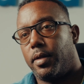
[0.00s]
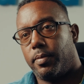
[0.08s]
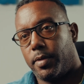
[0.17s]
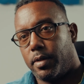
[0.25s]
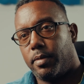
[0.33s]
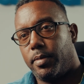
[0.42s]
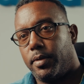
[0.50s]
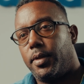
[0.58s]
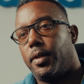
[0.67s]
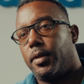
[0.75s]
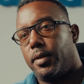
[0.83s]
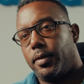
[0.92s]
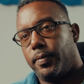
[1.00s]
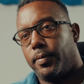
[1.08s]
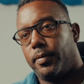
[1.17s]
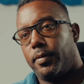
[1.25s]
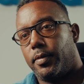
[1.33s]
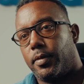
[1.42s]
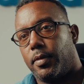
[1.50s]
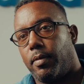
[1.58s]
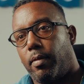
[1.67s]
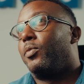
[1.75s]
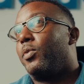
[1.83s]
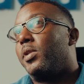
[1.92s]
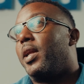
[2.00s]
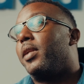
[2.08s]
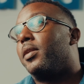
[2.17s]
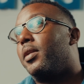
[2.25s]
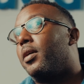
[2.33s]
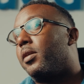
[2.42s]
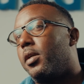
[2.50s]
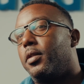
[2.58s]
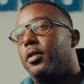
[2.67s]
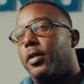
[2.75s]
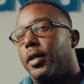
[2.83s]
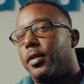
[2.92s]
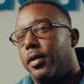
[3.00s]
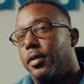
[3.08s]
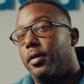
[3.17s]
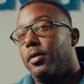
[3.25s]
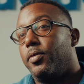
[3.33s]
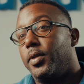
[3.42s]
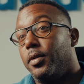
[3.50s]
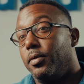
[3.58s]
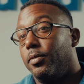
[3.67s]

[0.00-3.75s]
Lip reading: called Bluedot. We landed a contract, I think, with